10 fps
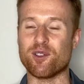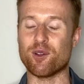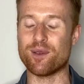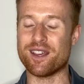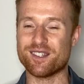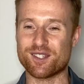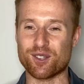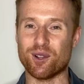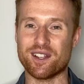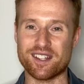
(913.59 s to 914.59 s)
you'll be
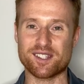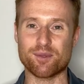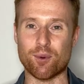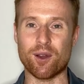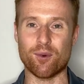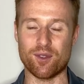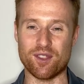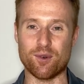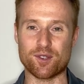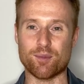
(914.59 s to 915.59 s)
solely disappointed with
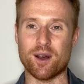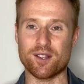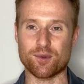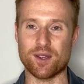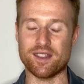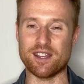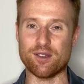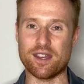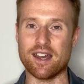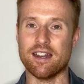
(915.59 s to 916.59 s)
the response rate that
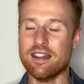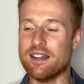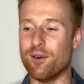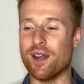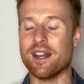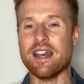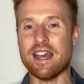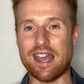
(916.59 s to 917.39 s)
you get, right?